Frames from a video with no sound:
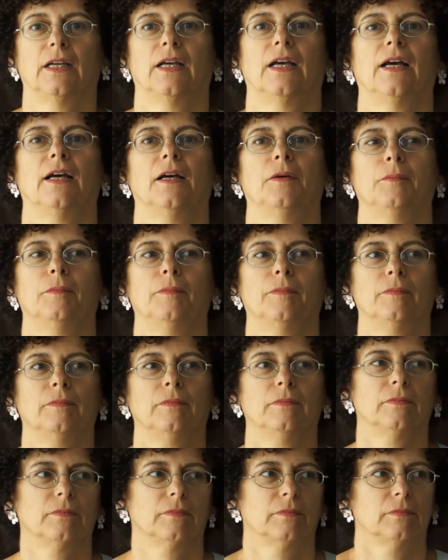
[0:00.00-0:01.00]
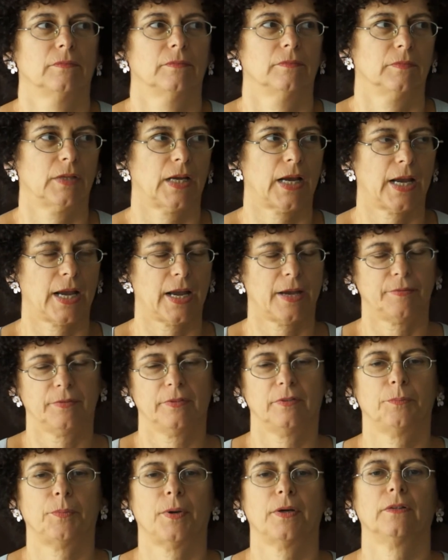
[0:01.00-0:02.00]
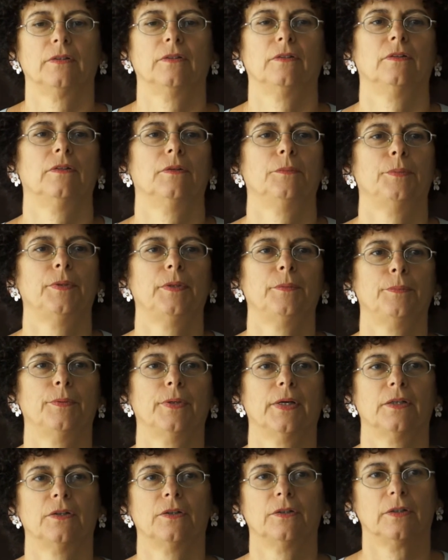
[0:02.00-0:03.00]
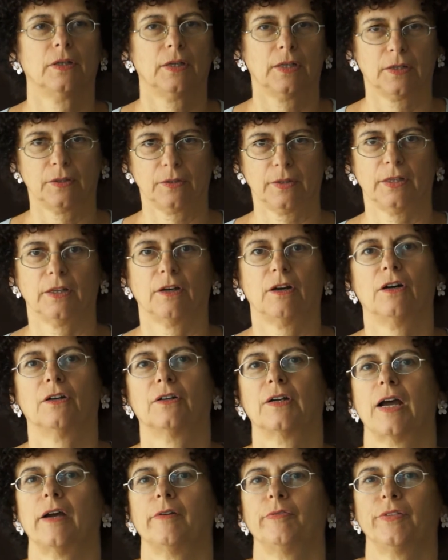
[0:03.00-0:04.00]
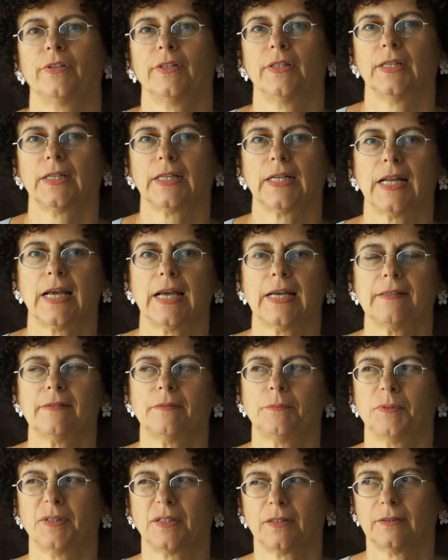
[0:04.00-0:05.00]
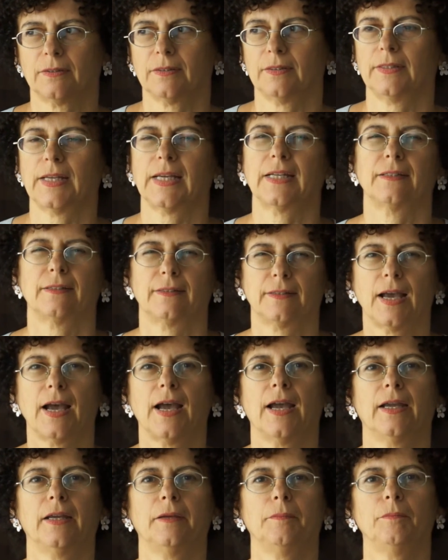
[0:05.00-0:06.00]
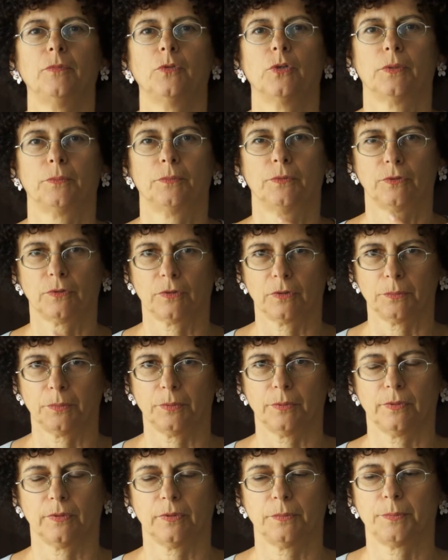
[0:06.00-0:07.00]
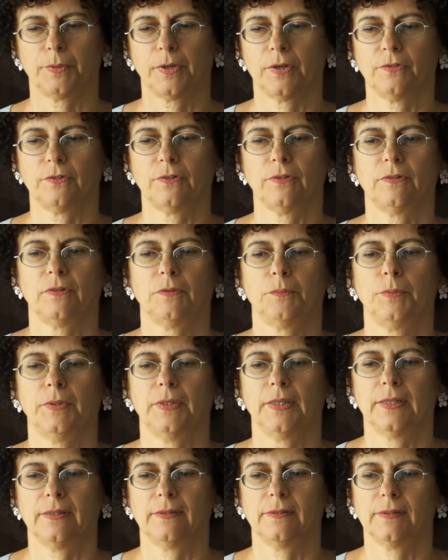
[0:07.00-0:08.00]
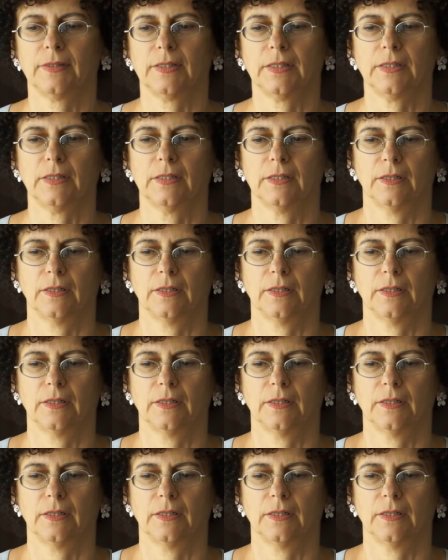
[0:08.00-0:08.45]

I haven't spoken to the people. I don't know how they are after the class because it takes time to absorb the process of Bidanza.